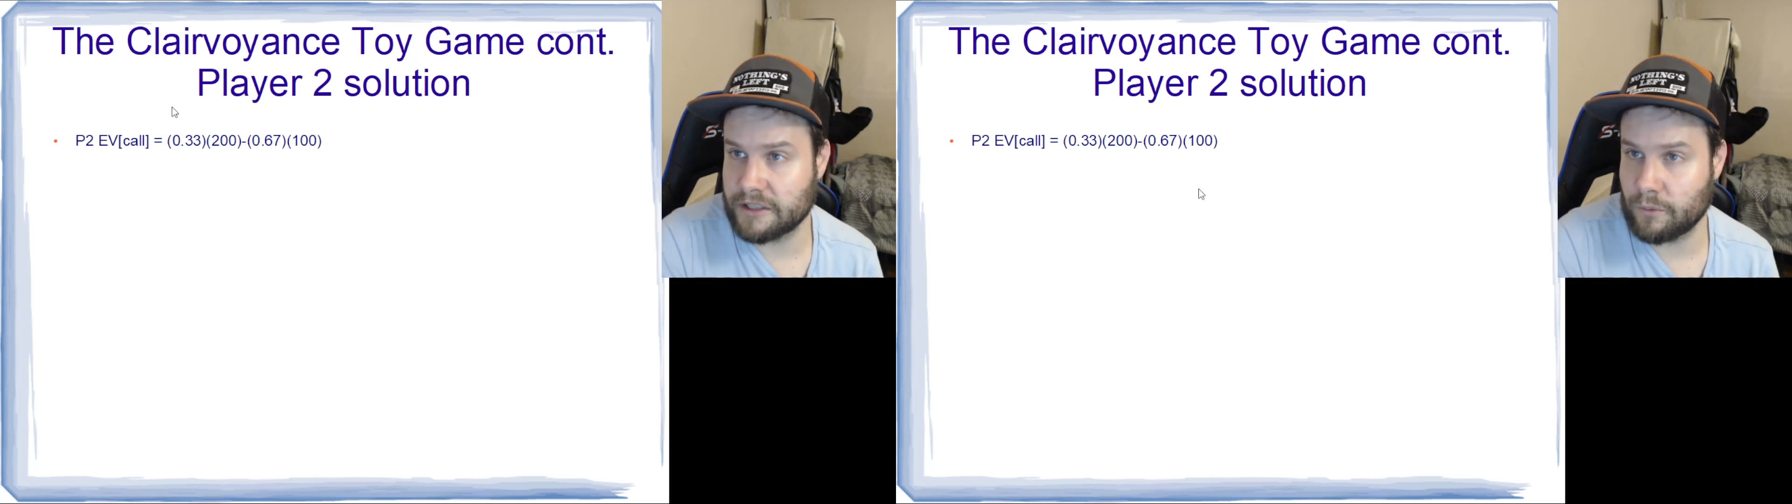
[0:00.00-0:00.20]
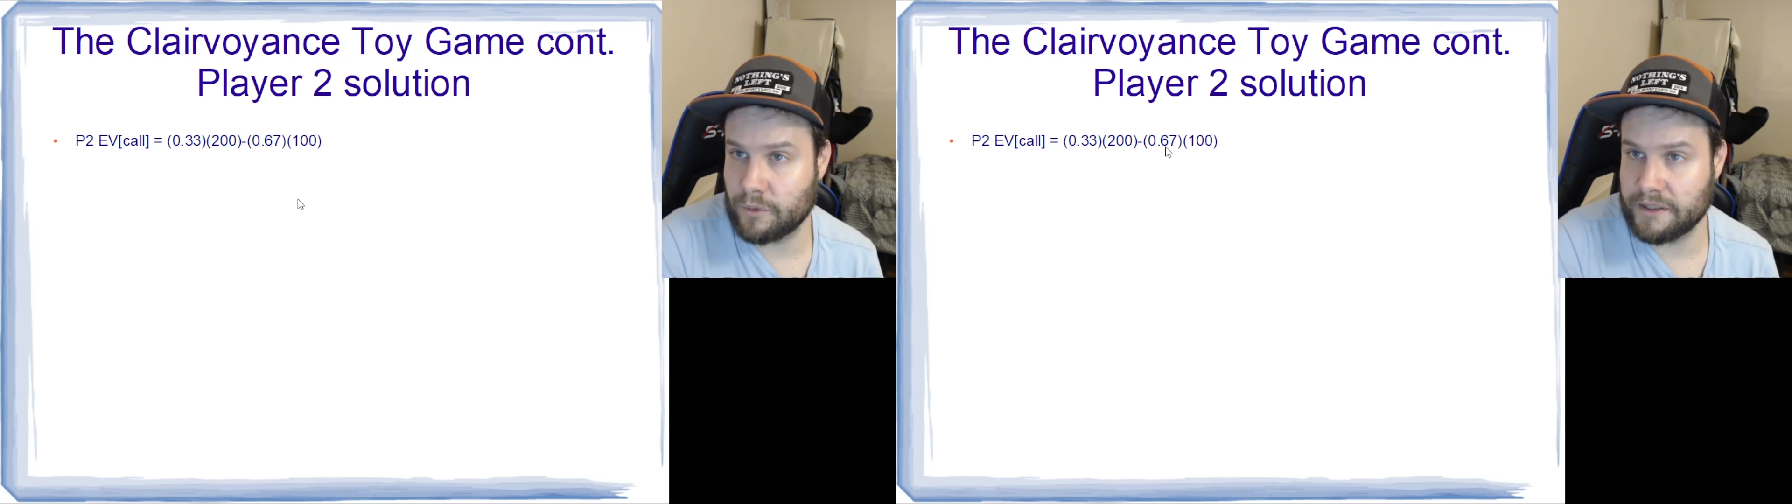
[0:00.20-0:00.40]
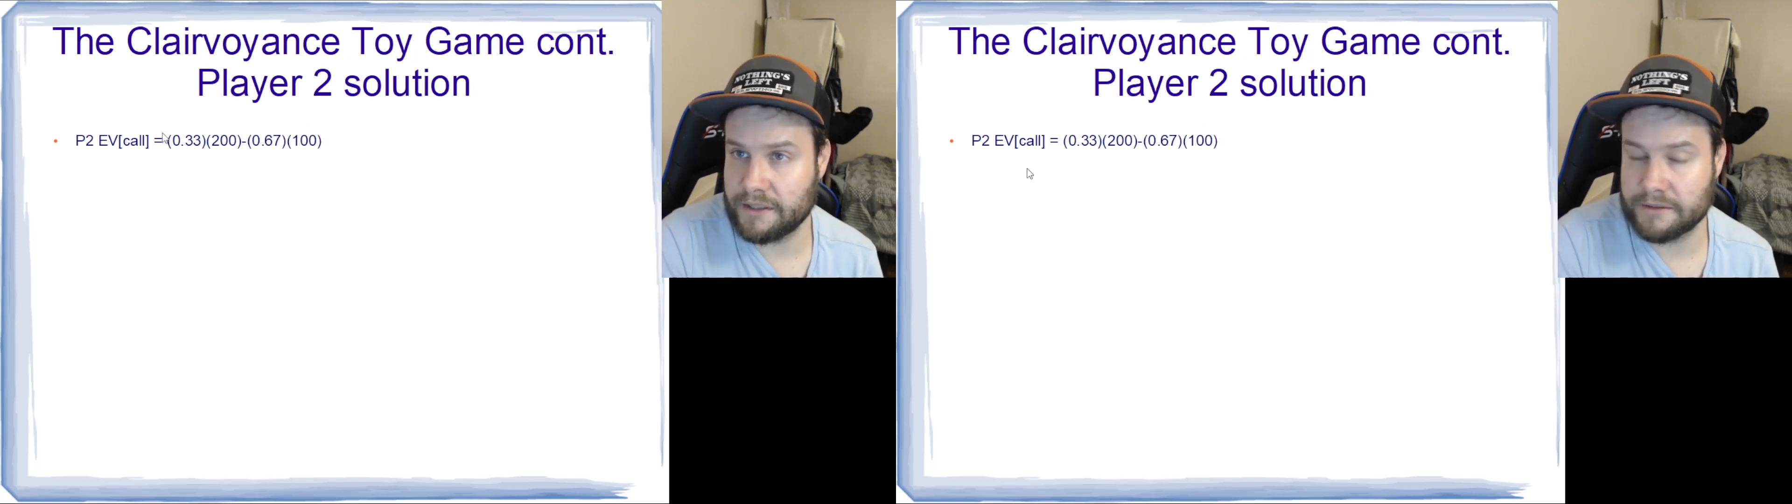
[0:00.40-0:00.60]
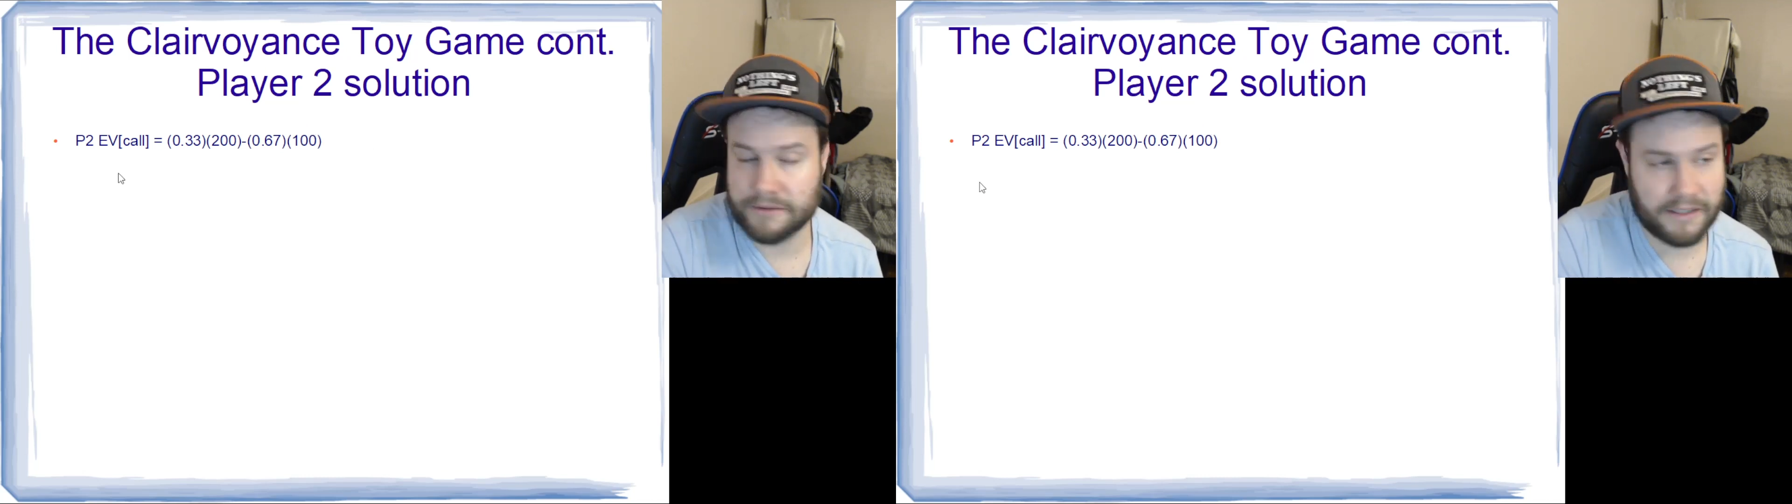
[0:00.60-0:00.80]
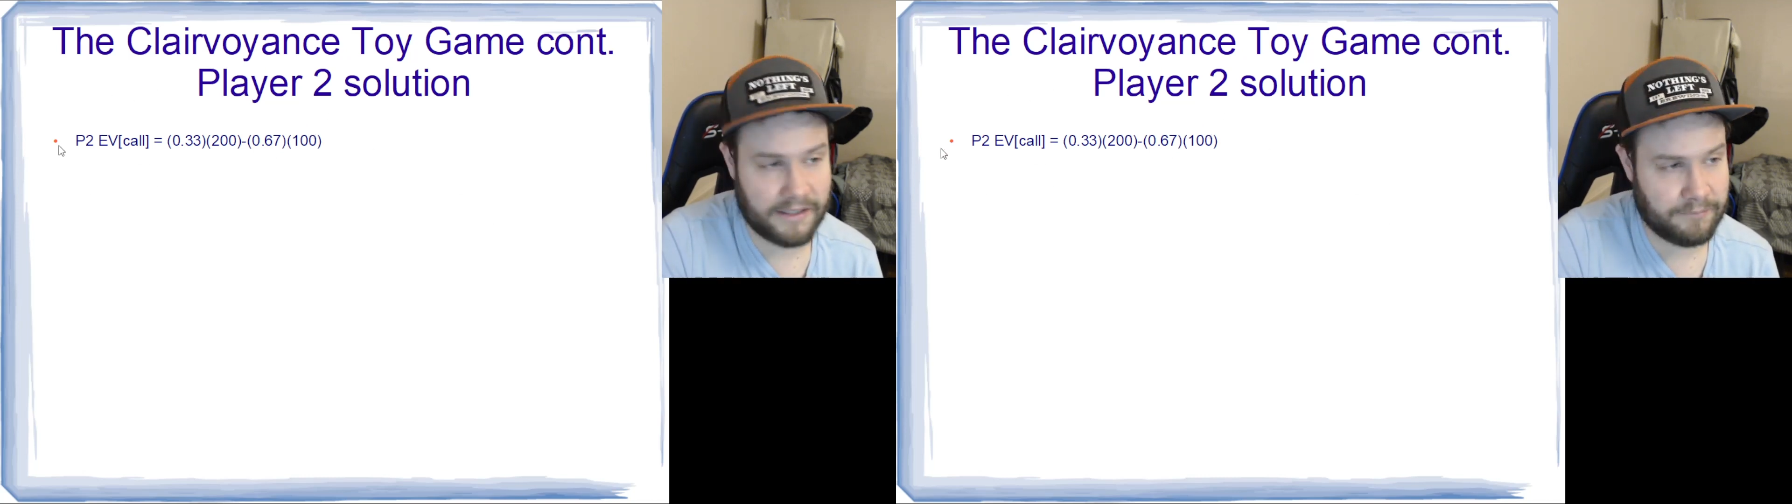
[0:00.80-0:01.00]
that we
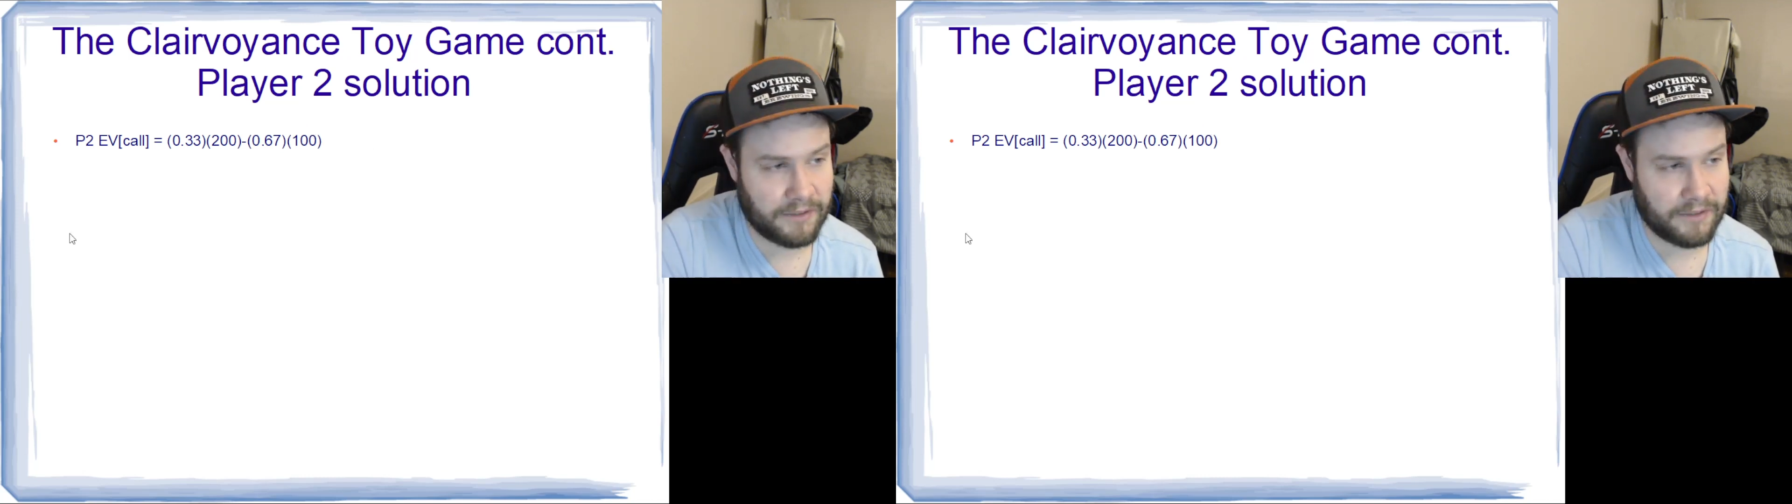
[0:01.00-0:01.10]
did.